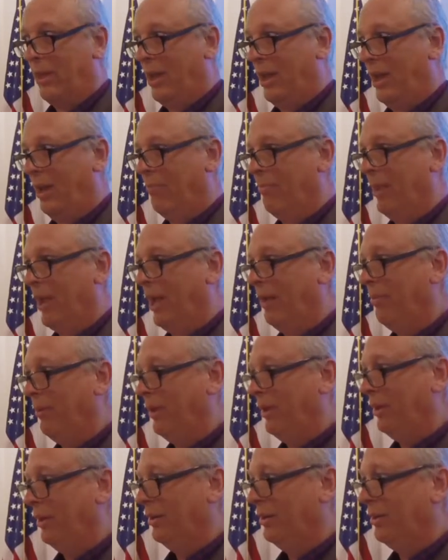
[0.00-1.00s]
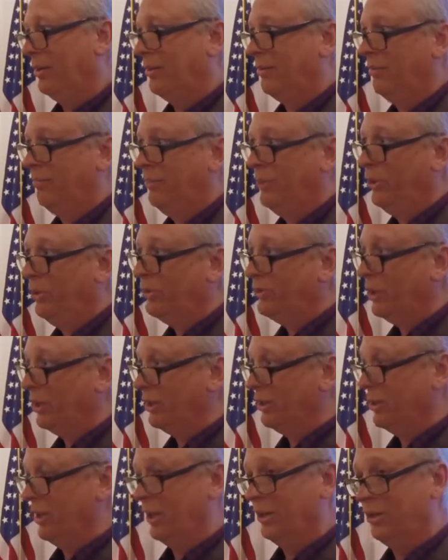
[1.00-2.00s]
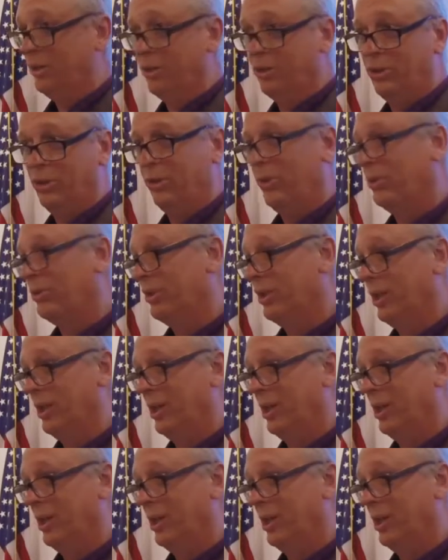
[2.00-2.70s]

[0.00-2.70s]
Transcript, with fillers: And maybe music touches you as an